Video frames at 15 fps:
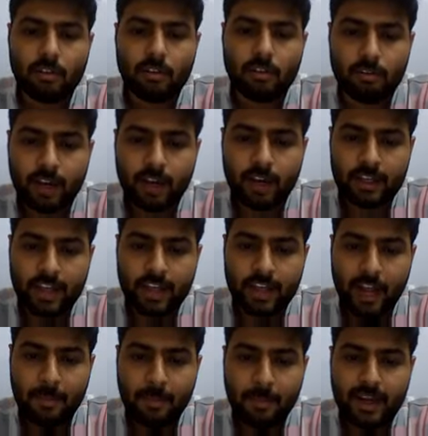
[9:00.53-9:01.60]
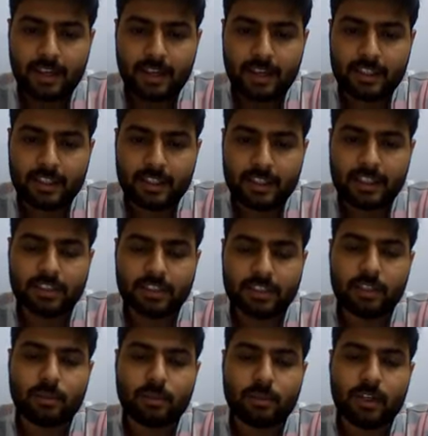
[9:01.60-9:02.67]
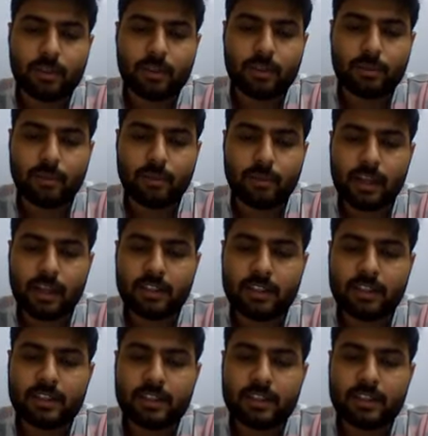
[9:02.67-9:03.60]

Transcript: 1 ml is equal to 1